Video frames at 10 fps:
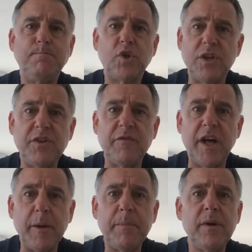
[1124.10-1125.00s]
could
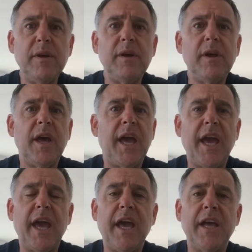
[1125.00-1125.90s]
develop,
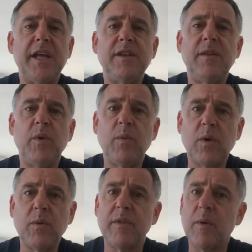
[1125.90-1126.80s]
and they
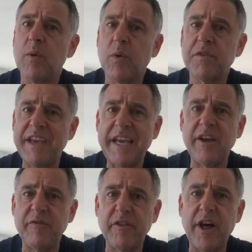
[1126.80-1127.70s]
were worth
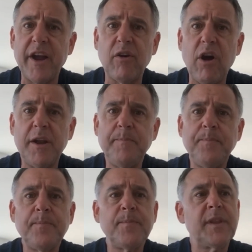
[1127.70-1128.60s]
taking a flyer on,
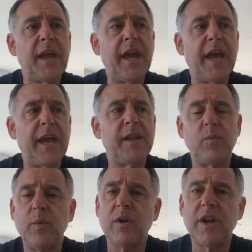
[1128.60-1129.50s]

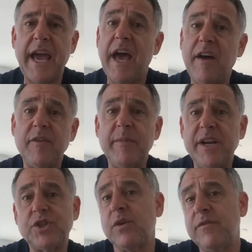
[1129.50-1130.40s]
and we're going to have a
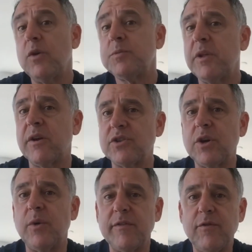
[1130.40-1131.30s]
measure of those players
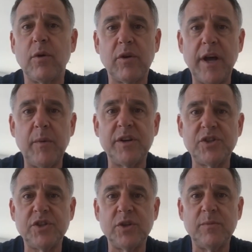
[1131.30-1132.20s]
going forward, I would
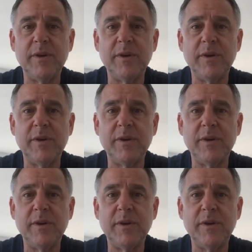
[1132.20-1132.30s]
assume.